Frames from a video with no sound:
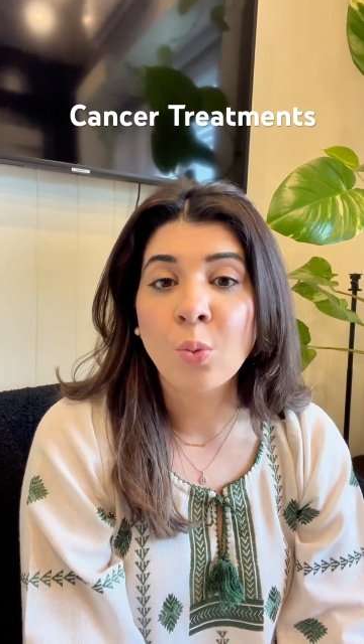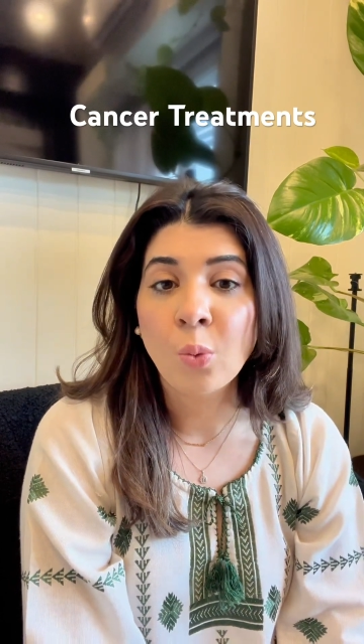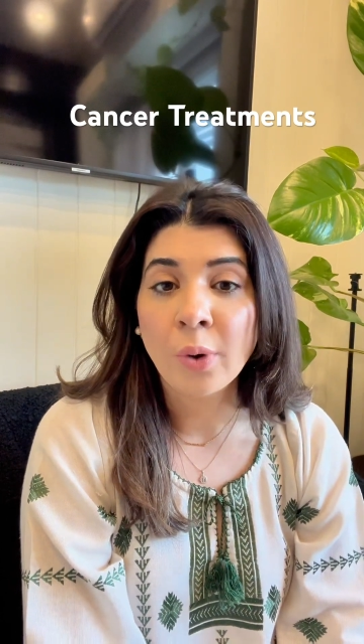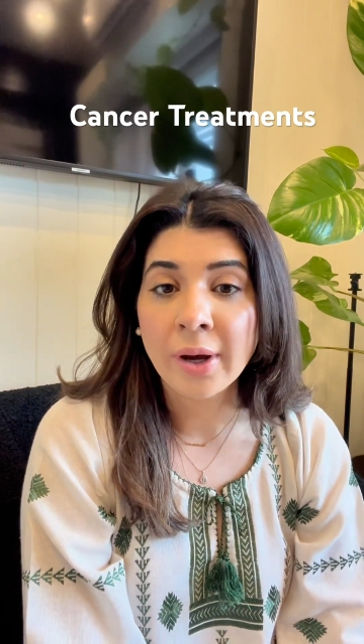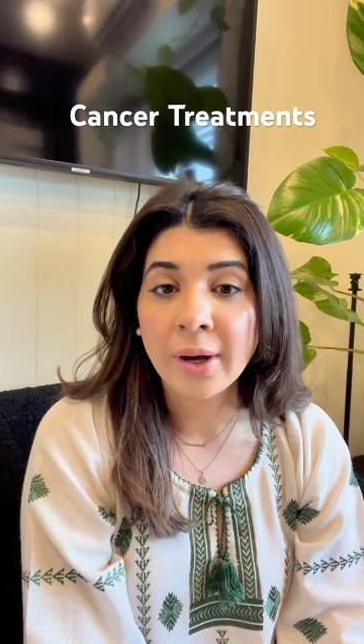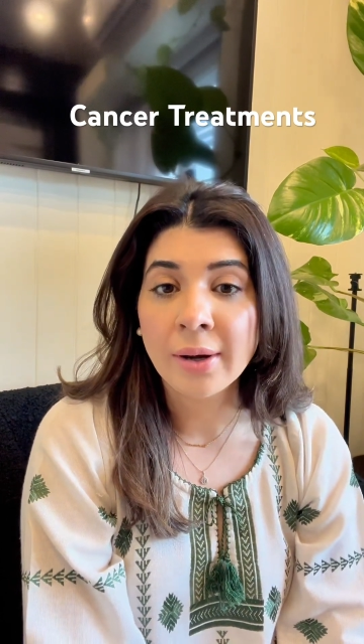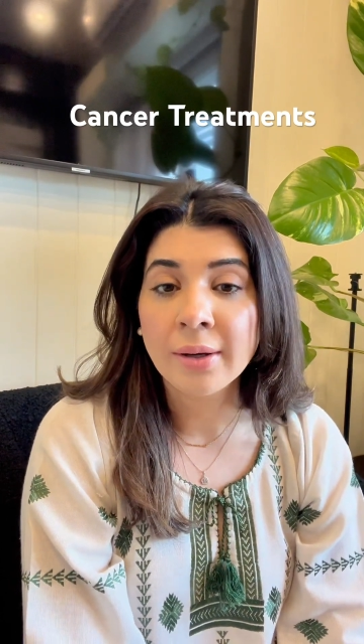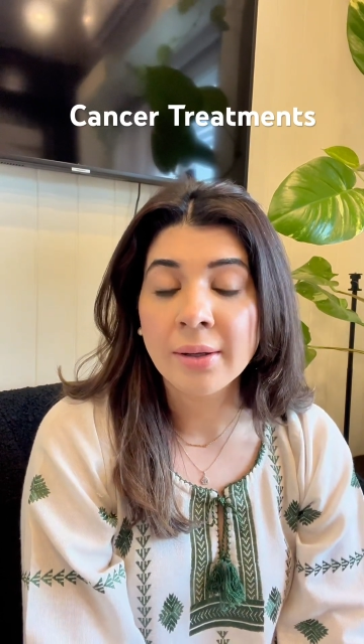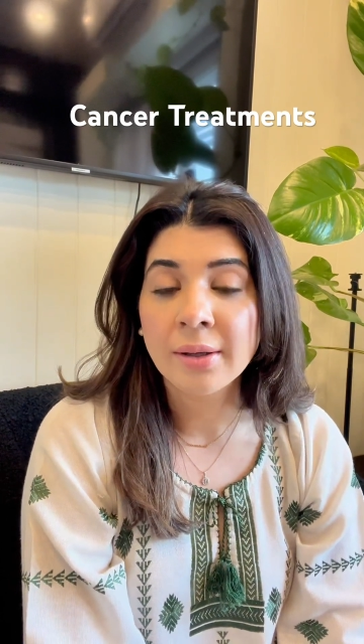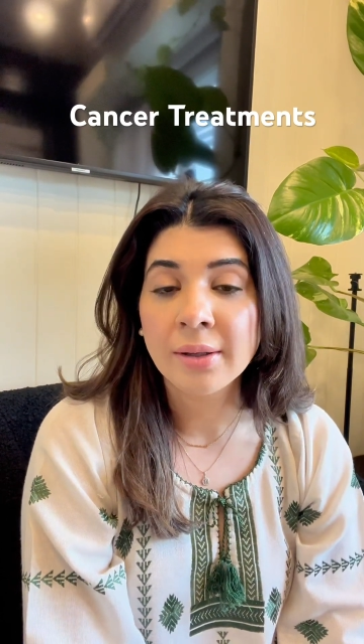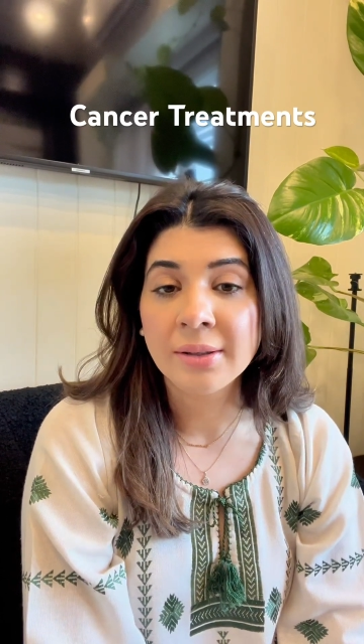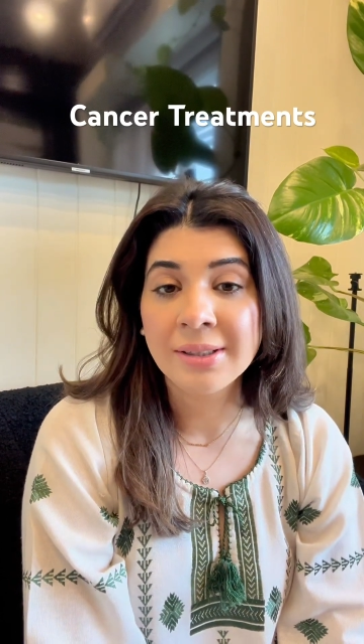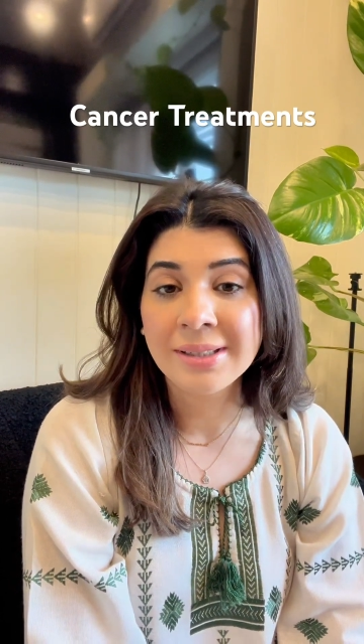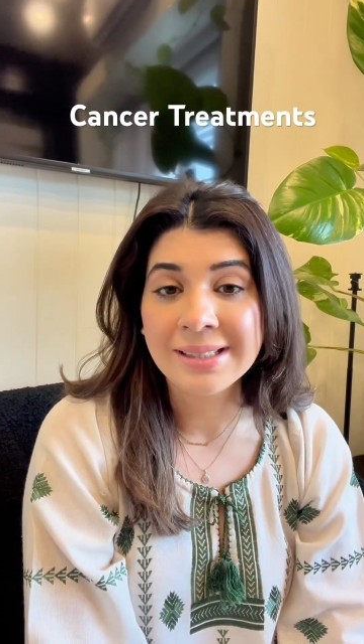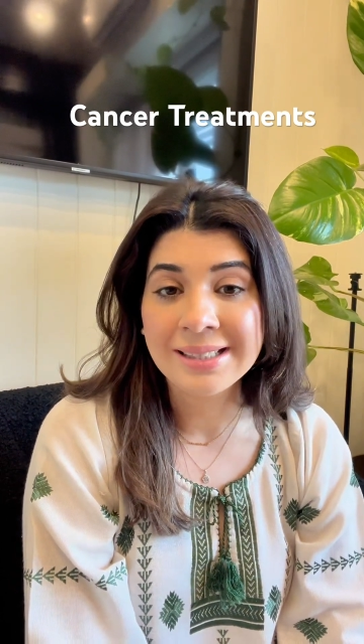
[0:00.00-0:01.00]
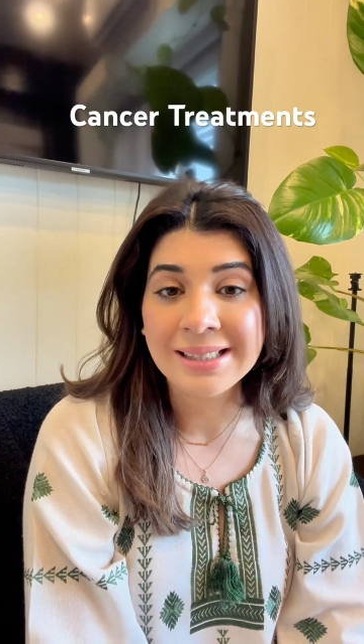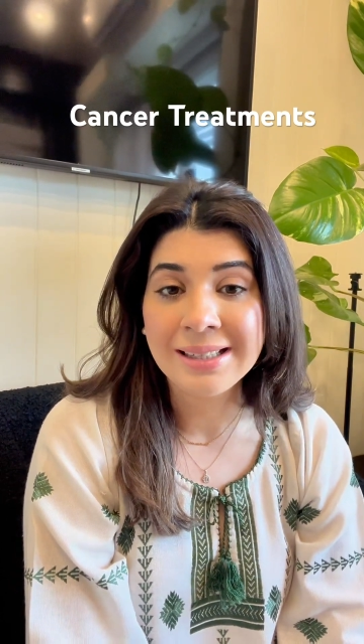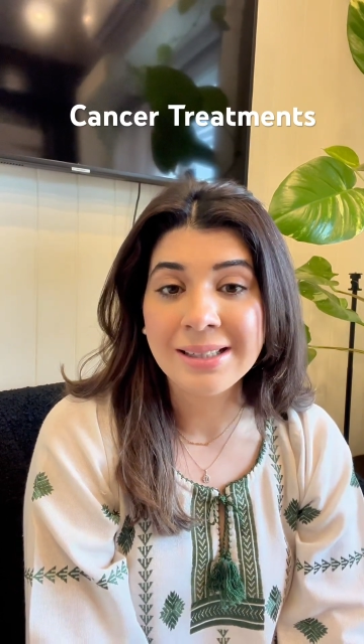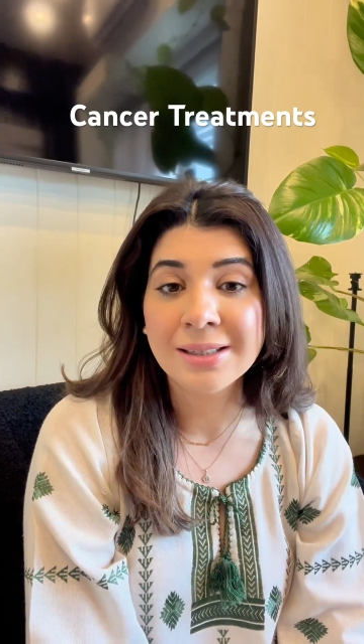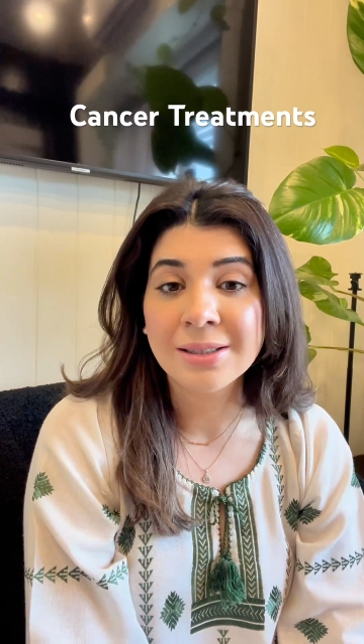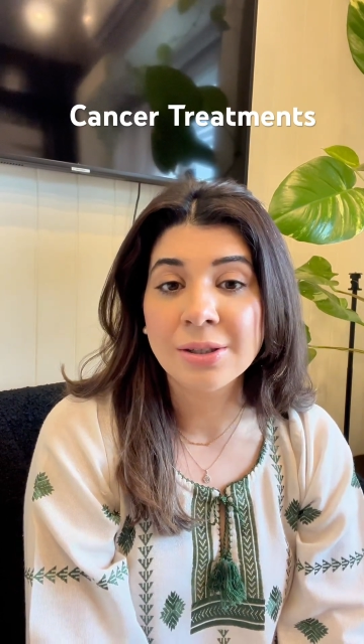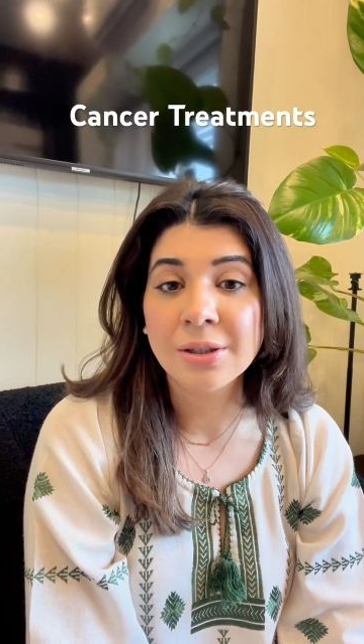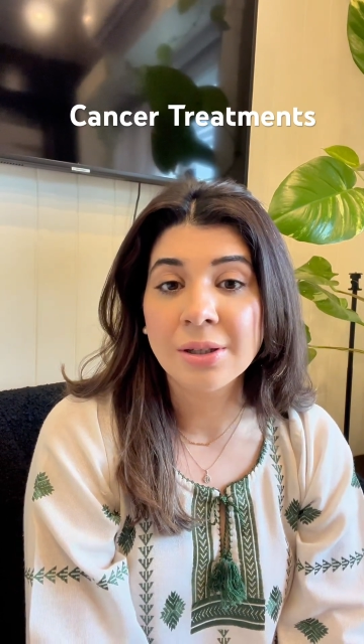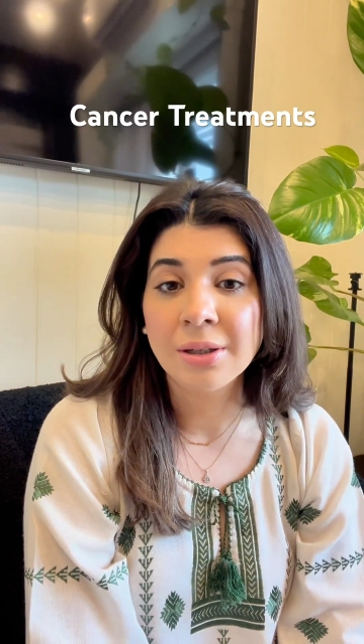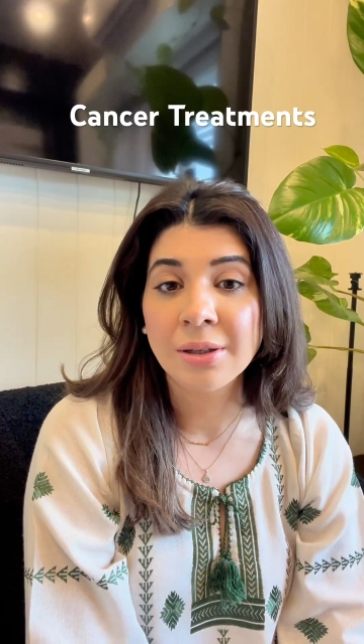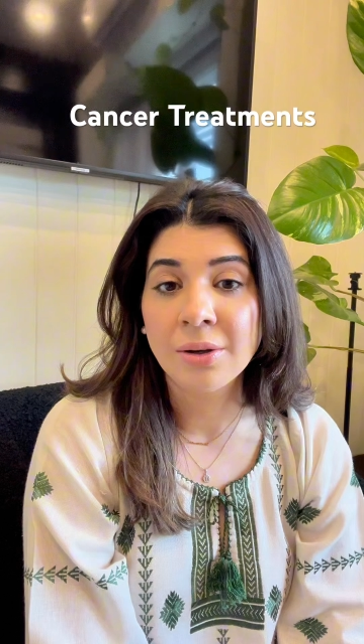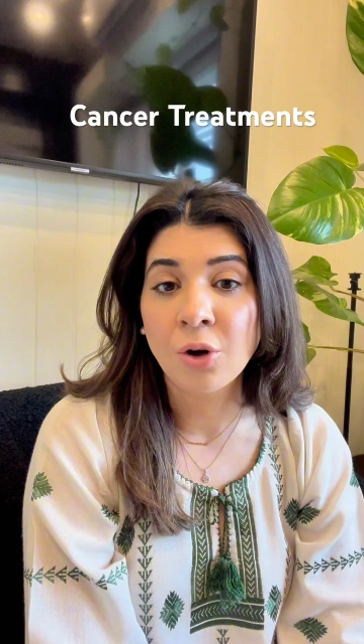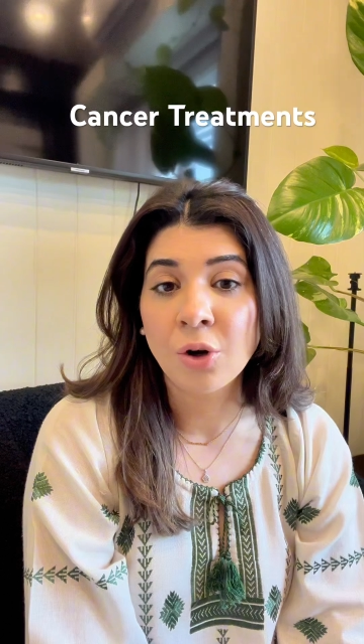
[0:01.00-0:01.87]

where the disease uh,